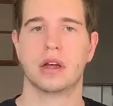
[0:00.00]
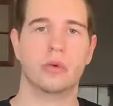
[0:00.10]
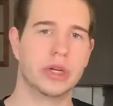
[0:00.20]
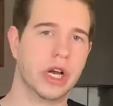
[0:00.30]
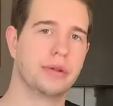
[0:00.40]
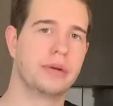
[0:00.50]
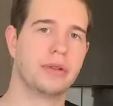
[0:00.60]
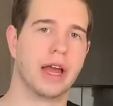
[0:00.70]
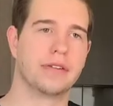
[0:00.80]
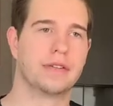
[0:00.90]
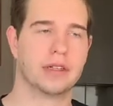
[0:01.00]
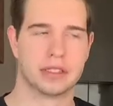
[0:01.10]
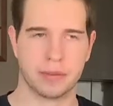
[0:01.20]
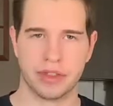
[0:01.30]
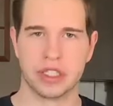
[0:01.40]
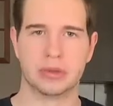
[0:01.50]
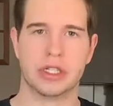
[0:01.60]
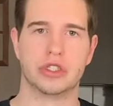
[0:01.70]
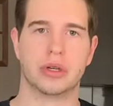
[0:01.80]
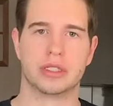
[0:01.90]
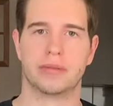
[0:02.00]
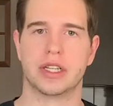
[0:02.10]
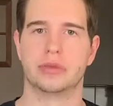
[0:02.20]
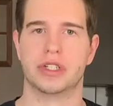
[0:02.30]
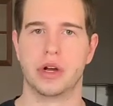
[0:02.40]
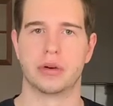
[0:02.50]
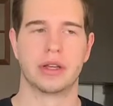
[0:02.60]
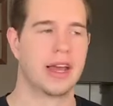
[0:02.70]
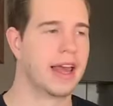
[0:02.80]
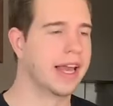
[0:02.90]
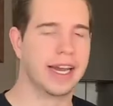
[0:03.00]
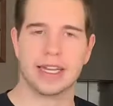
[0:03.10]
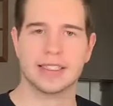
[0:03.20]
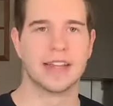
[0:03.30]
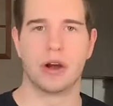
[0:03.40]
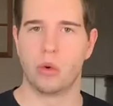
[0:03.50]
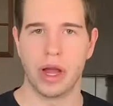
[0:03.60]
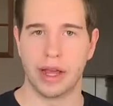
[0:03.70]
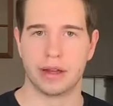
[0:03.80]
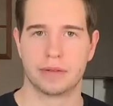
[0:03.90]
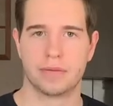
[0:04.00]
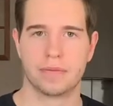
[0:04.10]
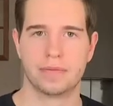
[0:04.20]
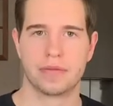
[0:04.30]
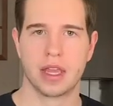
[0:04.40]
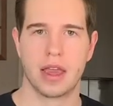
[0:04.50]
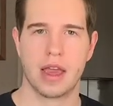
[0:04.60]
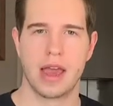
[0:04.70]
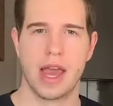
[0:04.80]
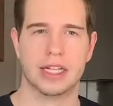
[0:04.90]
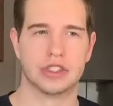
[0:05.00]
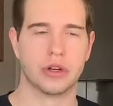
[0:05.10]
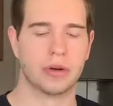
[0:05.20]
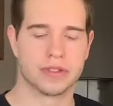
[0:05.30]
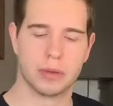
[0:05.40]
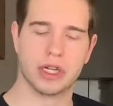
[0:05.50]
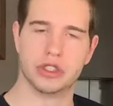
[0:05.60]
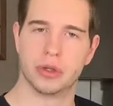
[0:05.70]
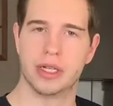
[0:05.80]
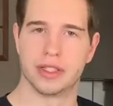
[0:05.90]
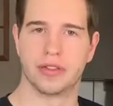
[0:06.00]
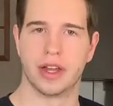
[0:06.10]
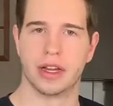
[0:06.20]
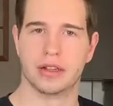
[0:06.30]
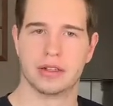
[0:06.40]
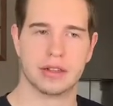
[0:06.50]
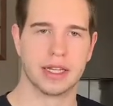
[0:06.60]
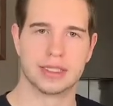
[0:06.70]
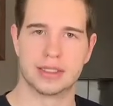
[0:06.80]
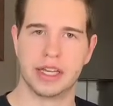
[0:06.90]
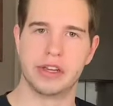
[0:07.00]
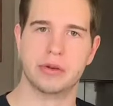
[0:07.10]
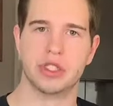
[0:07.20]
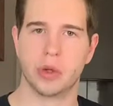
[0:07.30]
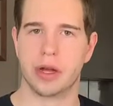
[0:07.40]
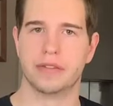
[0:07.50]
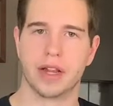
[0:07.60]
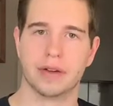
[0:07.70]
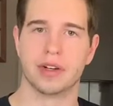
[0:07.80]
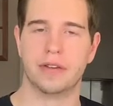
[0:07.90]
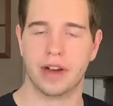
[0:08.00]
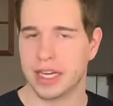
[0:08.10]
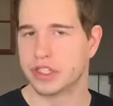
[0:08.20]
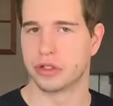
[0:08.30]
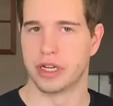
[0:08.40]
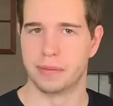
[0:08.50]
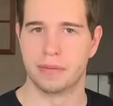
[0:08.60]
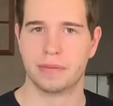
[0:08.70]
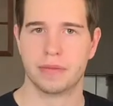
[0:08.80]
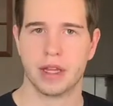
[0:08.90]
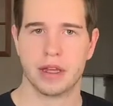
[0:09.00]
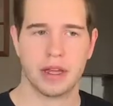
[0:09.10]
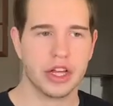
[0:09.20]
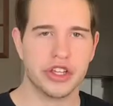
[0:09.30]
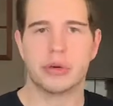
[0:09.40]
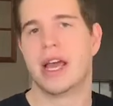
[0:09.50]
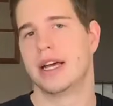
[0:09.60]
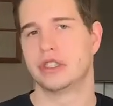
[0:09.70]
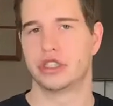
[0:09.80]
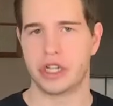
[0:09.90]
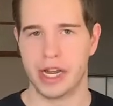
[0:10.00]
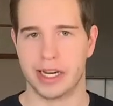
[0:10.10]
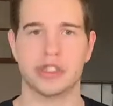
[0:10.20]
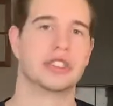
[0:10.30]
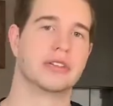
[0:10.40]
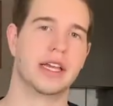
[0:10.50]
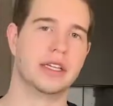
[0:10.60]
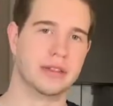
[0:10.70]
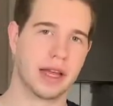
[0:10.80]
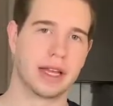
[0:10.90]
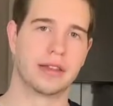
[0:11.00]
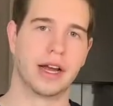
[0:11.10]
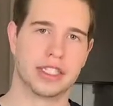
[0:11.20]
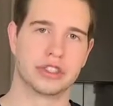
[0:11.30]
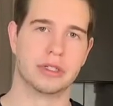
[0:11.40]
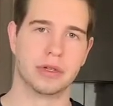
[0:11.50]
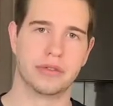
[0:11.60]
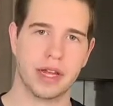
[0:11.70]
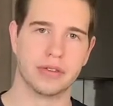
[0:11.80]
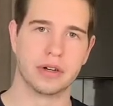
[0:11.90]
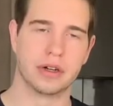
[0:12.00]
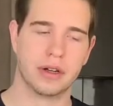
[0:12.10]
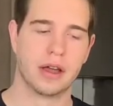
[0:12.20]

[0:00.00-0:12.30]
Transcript: We go through life. Some things we enjoy, some things we don't. It is that way. And so if someone enjoys a thing, let's say you enjoy a flavor of ice cream, you can't change that you like the ice cream flavor.